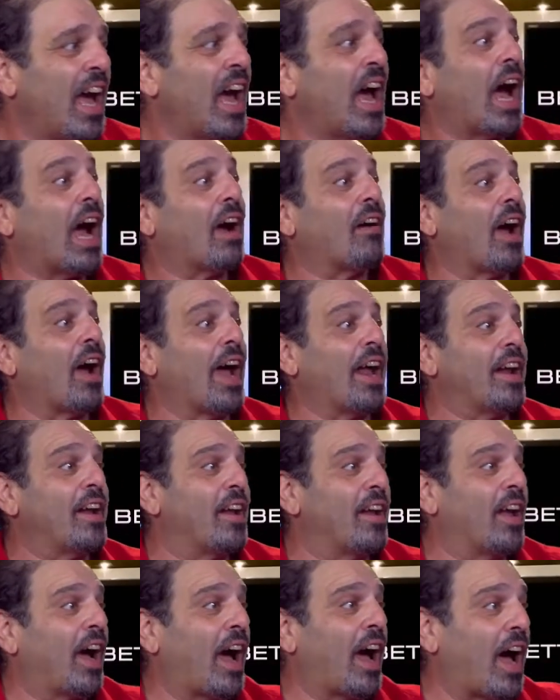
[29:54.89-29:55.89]
All right,
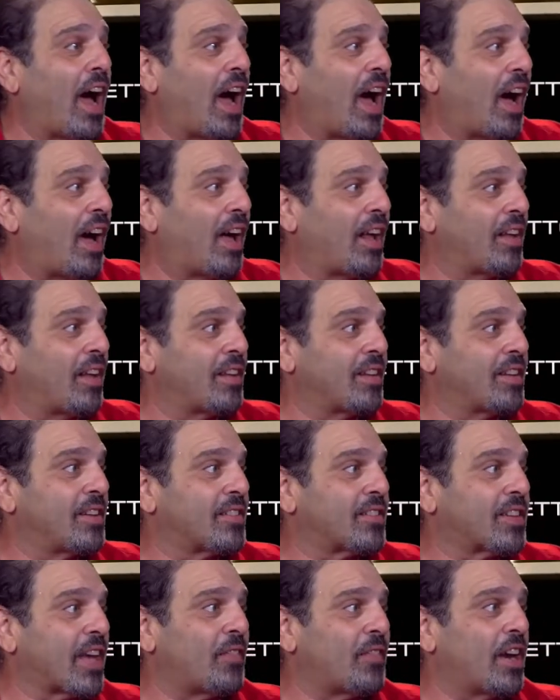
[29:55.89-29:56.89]
uh,
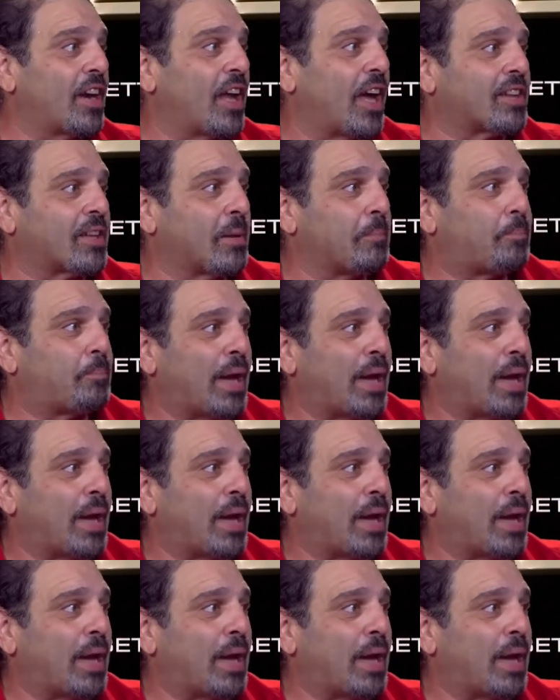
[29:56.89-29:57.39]
7 nothing.